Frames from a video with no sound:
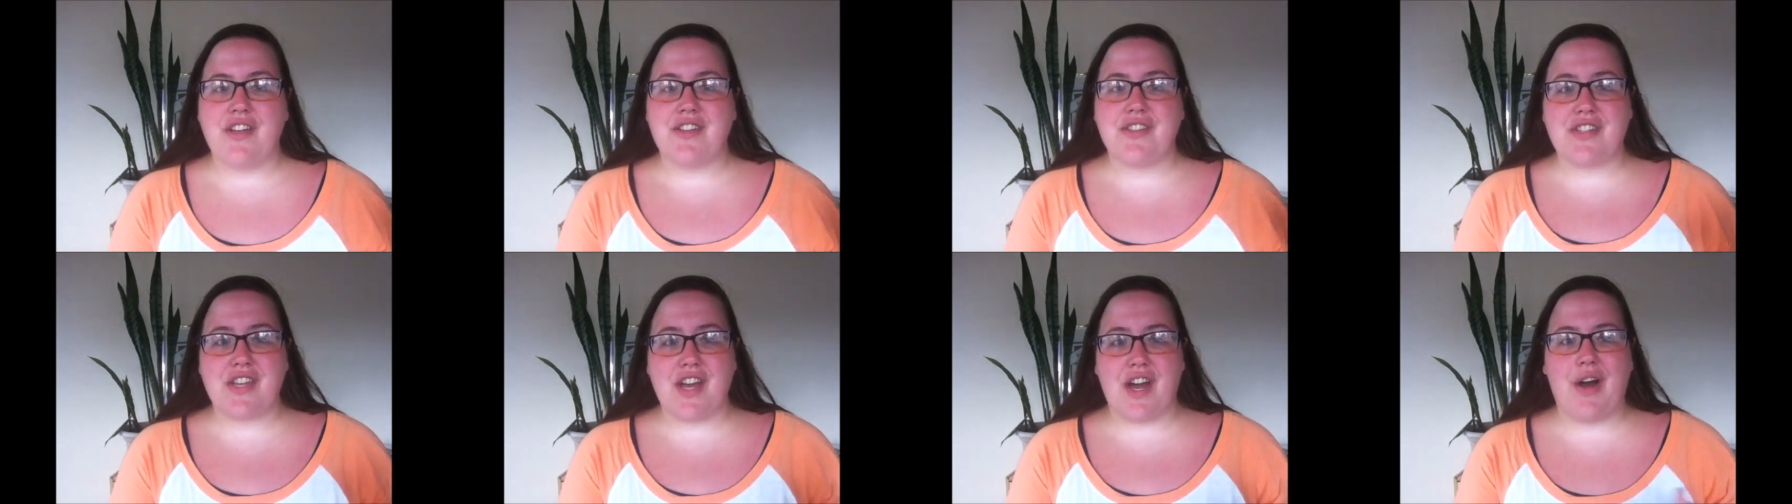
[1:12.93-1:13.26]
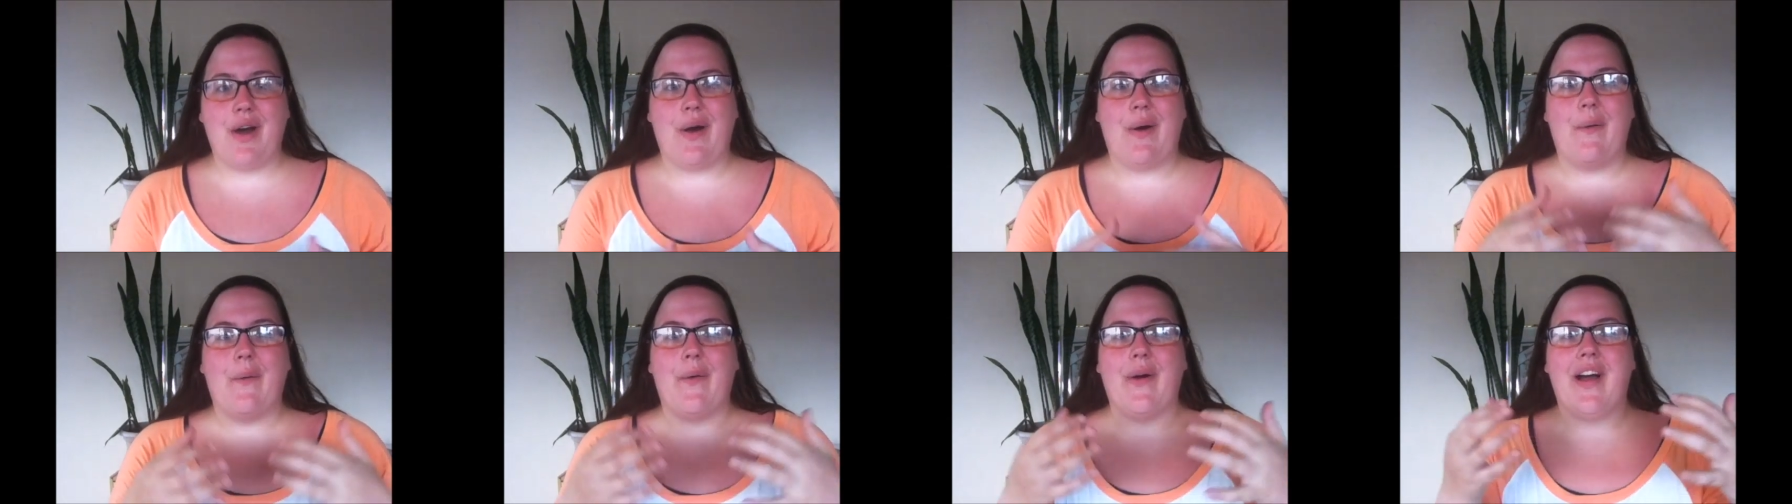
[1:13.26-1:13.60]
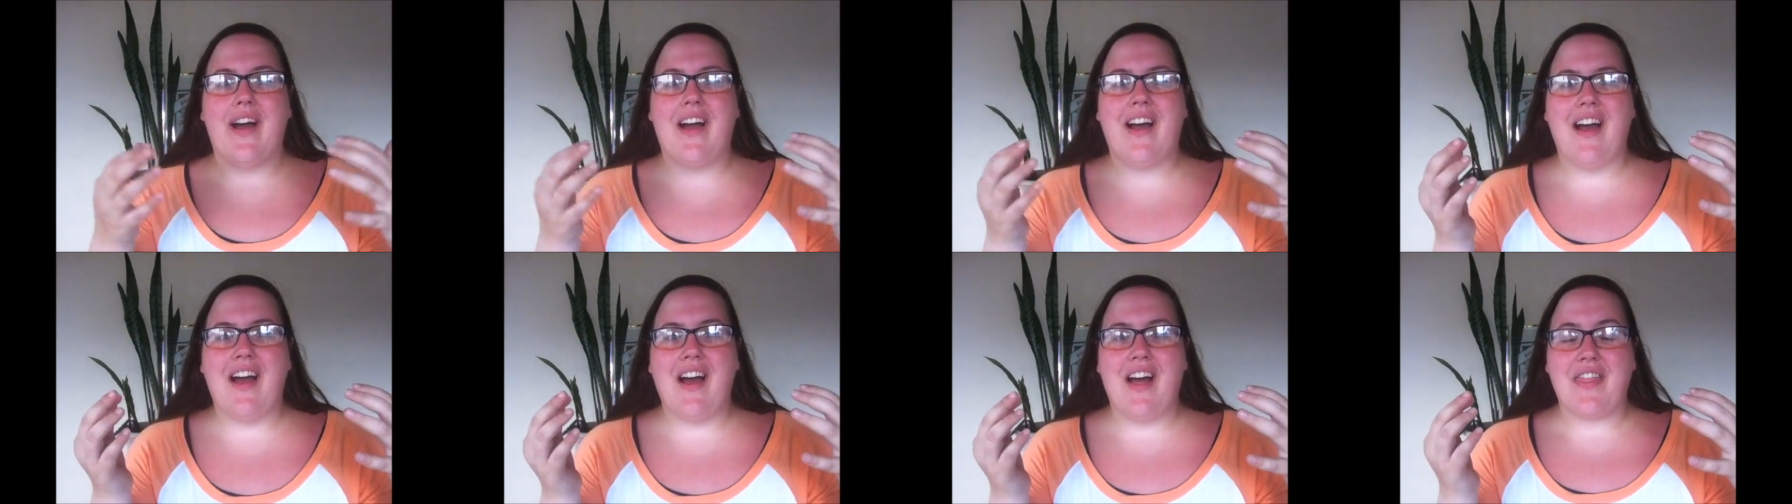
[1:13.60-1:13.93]
So
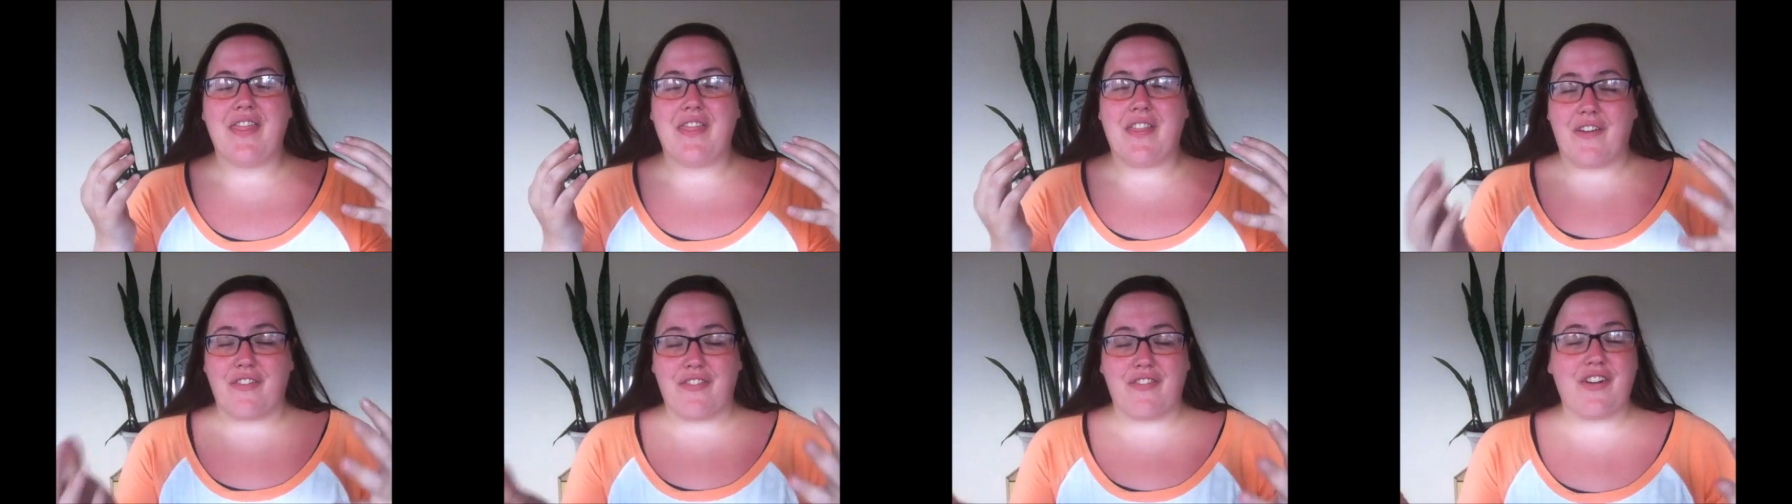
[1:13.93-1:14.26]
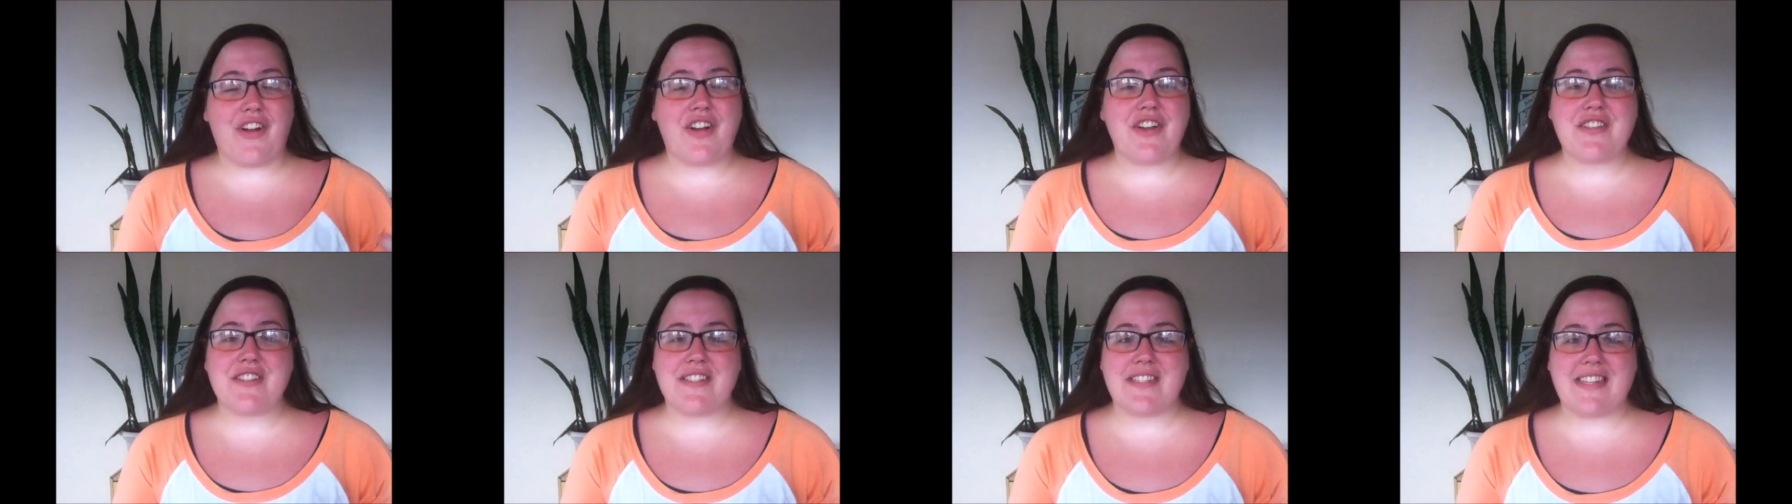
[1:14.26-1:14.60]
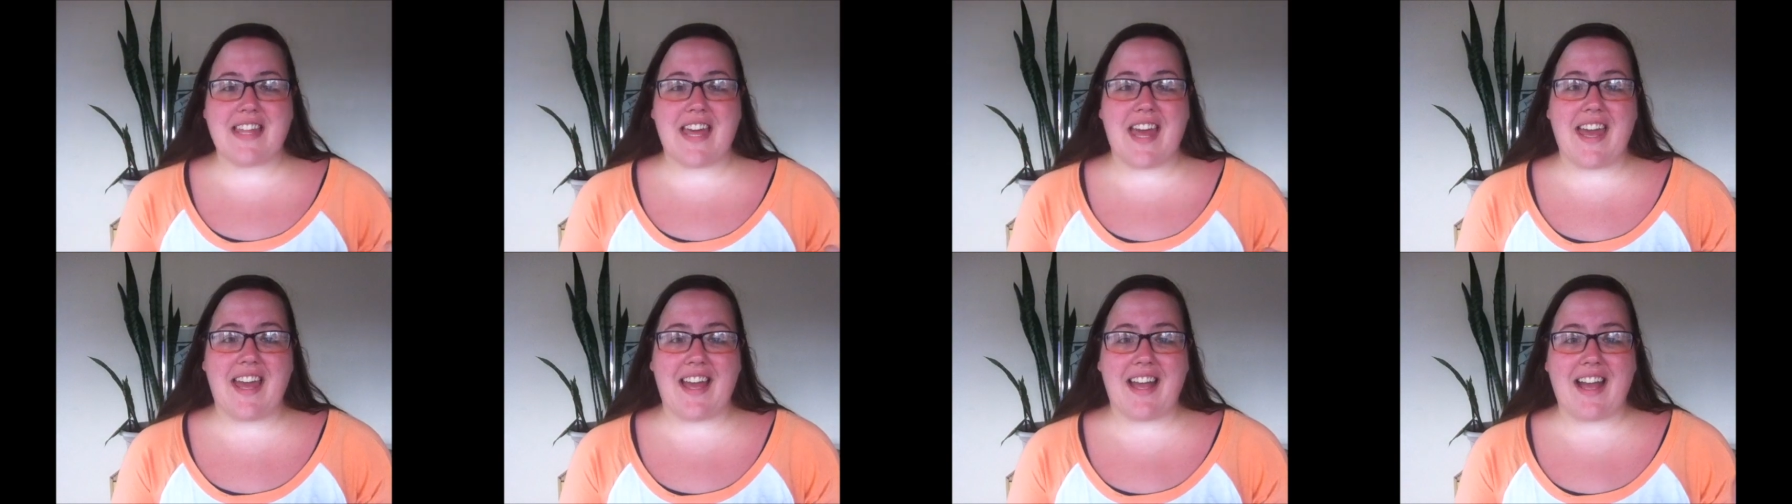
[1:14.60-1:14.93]
the first
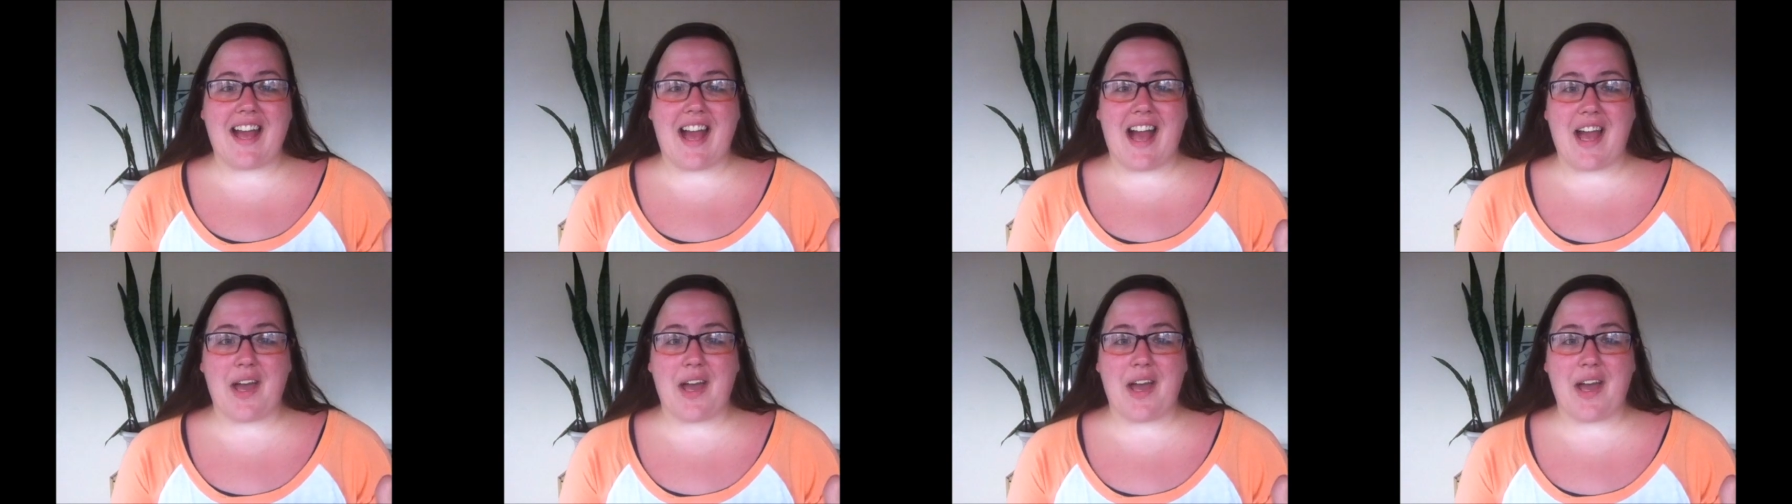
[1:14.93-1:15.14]
thing